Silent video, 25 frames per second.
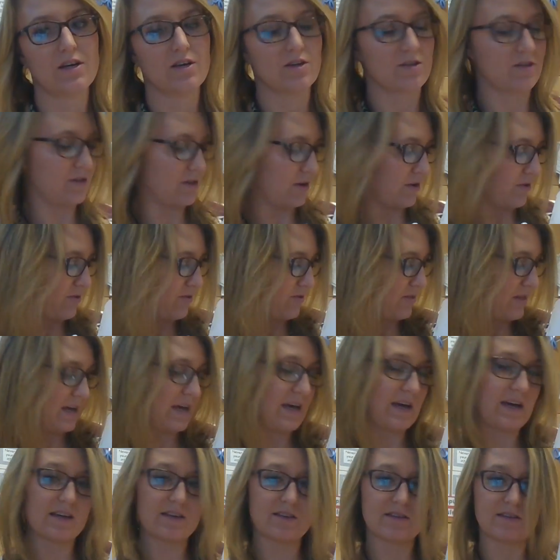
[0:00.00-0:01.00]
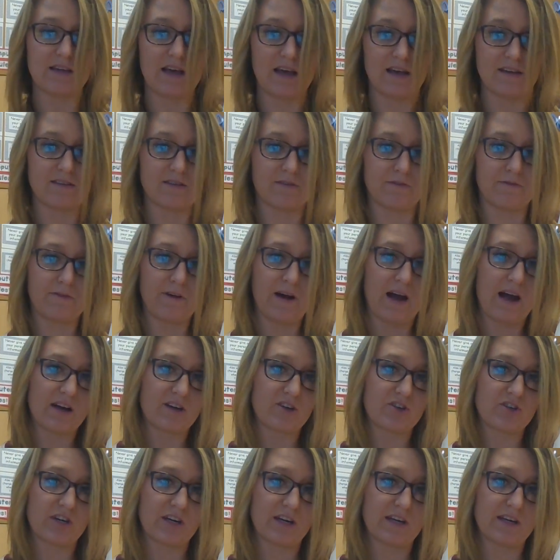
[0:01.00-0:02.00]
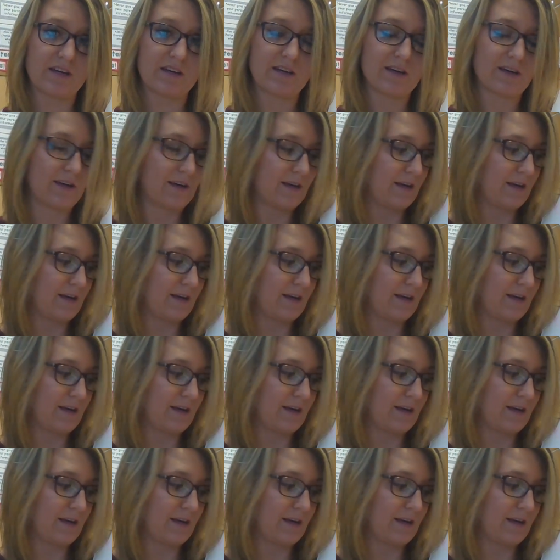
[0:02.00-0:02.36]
So this as a fraction